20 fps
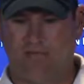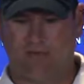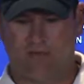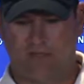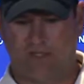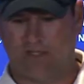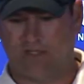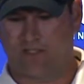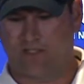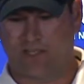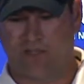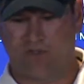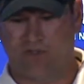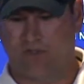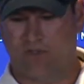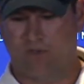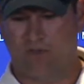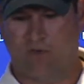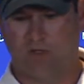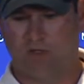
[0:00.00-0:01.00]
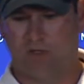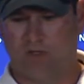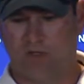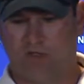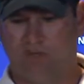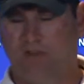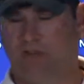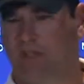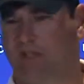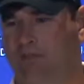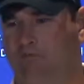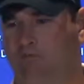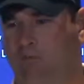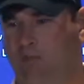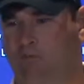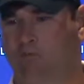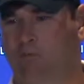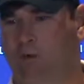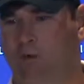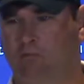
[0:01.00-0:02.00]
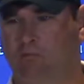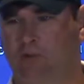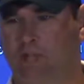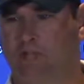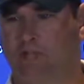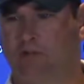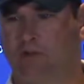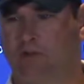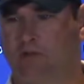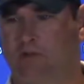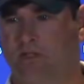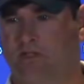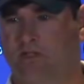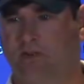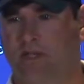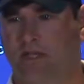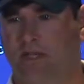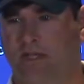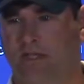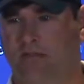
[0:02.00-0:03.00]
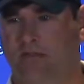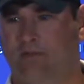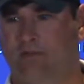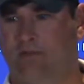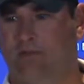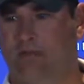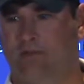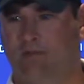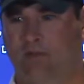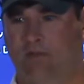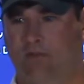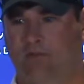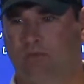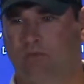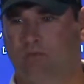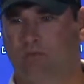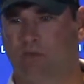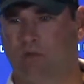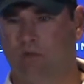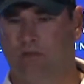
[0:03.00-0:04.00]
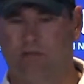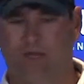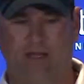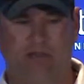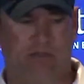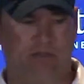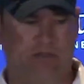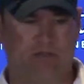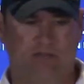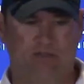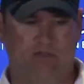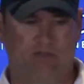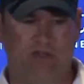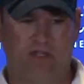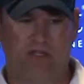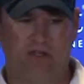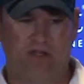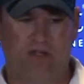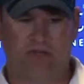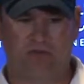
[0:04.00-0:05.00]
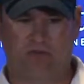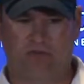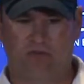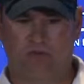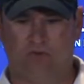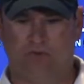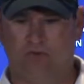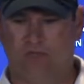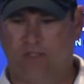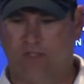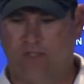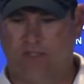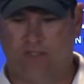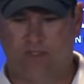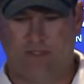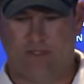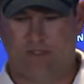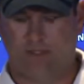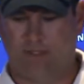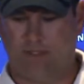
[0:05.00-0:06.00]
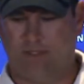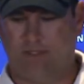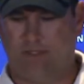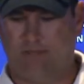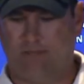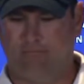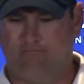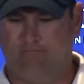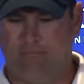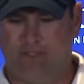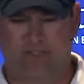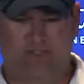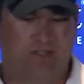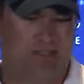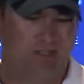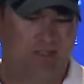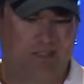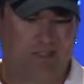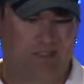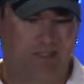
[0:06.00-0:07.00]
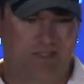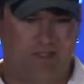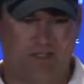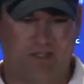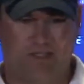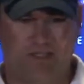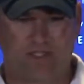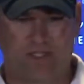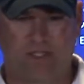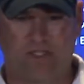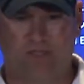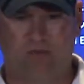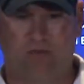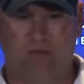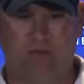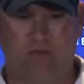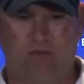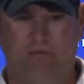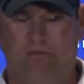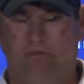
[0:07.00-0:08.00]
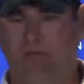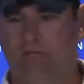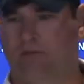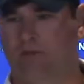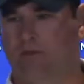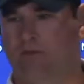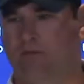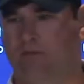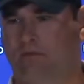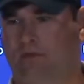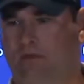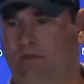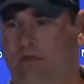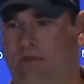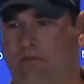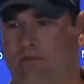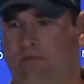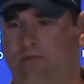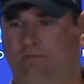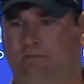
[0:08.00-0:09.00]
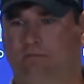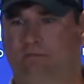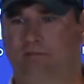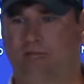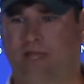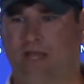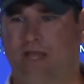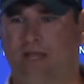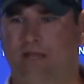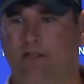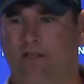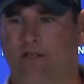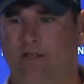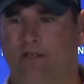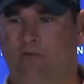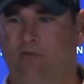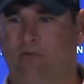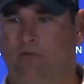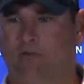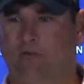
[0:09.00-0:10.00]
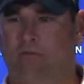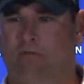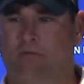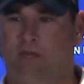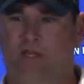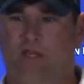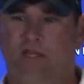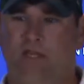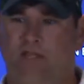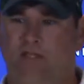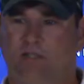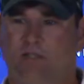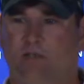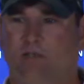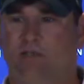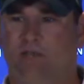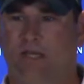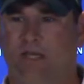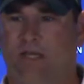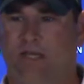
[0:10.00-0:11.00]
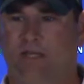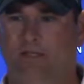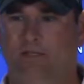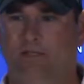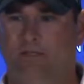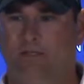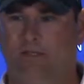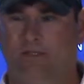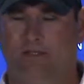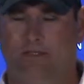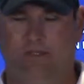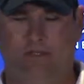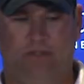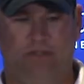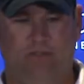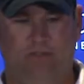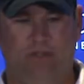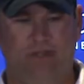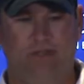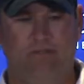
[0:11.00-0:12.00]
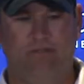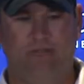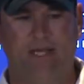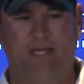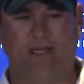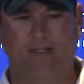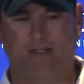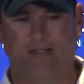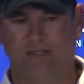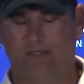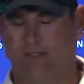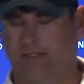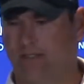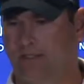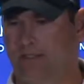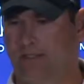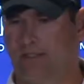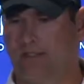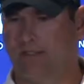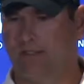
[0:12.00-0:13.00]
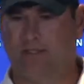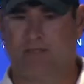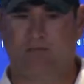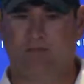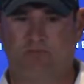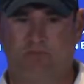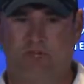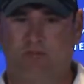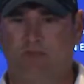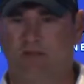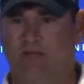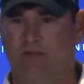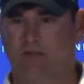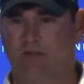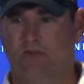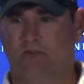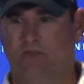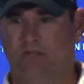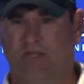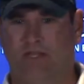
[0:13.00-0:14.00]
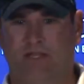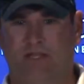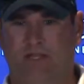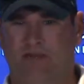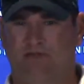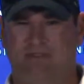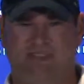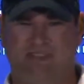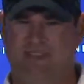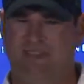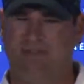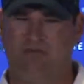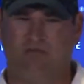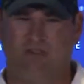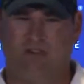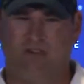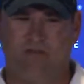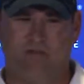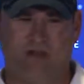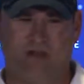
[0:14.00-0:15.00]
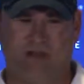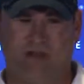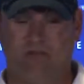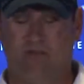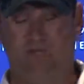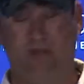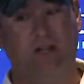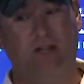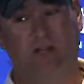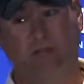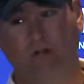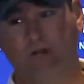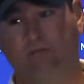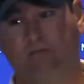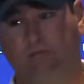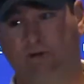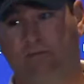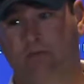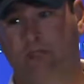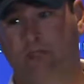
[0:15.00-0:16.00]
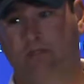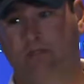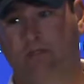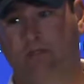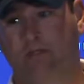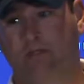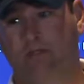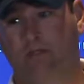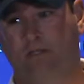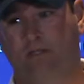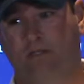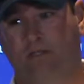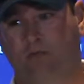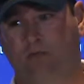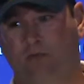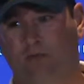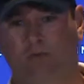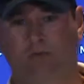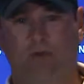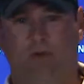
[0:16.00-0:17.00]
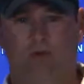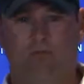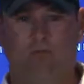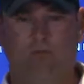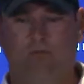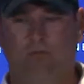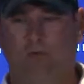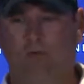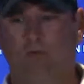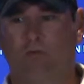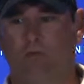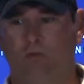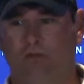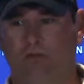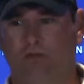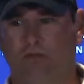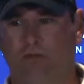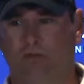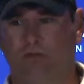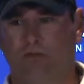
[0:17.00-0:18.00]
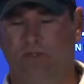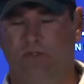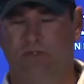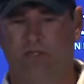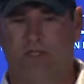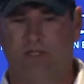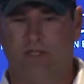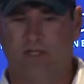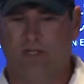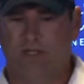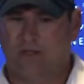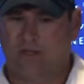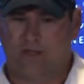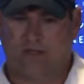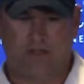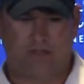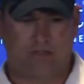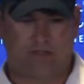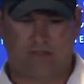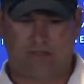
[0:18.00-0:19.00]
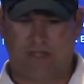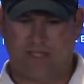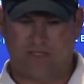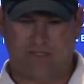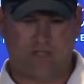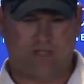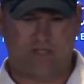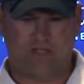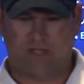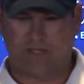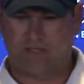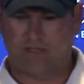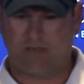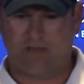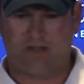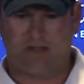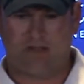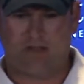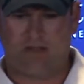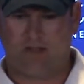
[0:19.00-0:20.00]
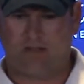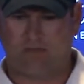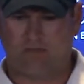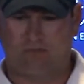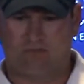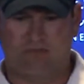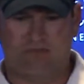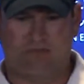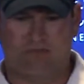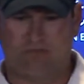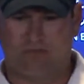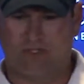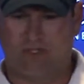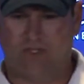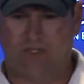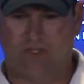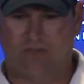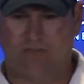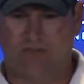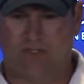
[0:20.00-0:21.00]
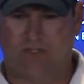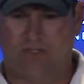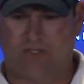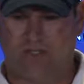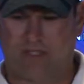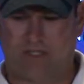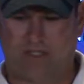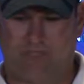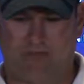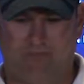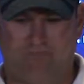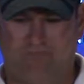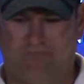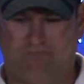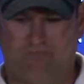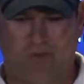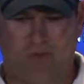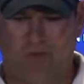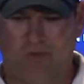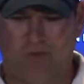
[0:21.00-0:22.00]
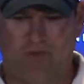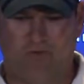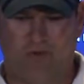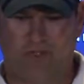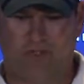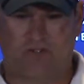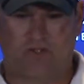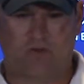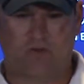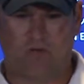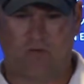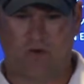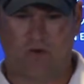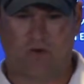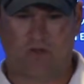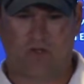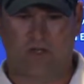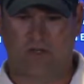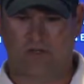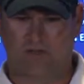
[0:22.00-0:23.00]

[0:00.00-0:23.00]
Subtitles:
for us is I really want them living in one-week increments right now. I want them to worry about the things we can control. As cheesy as it is, I showed up a video of the Lion King where Rafiki hits him over the head. And, you know, it's in the past. And that's what we're trying to make them understand. Like, we can't worry about that. We better learn from it, but we better move forward, too. And honestly, that's all I talked about in the locker room, you know, is nobody wants to work